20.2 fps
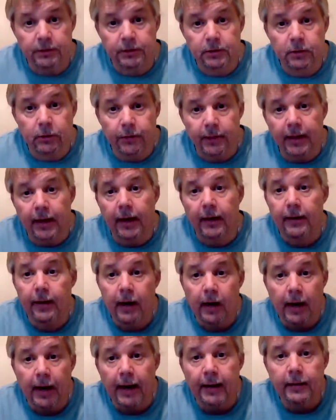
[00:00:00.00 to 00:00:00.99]
So you got
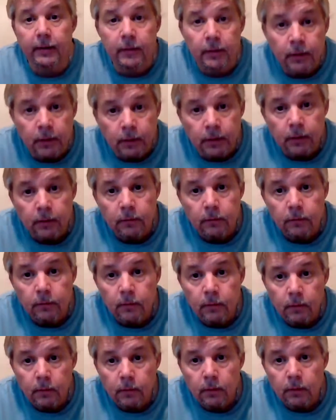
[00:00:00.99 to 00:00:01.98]
Ott,
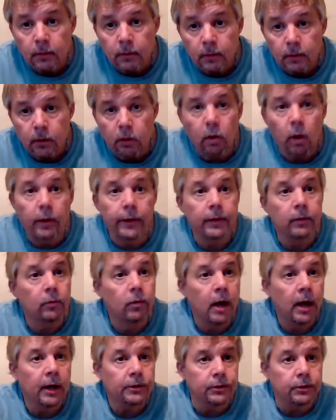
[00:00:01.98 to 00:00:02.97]
Clark, and
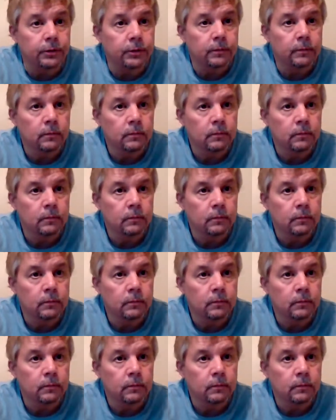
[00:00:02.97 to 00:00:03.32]
Rogers.